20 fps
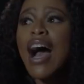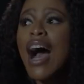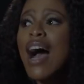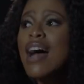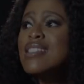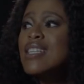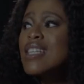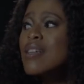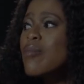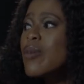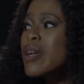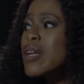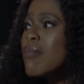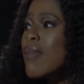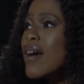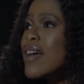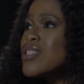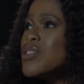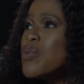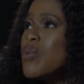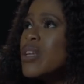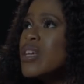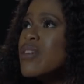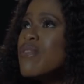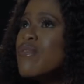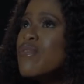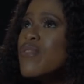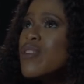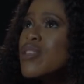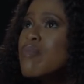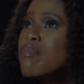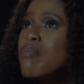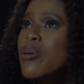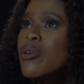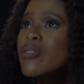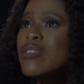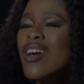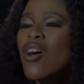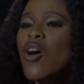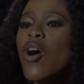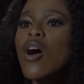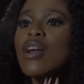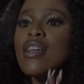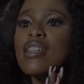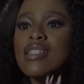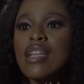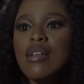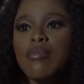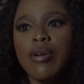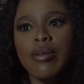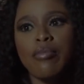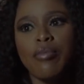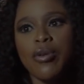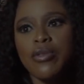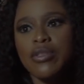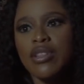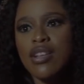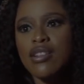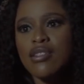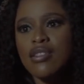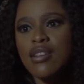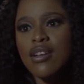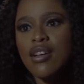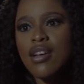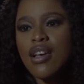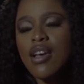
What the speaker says: I celebrated my 25th birthday. I hardly celebrate birthdays.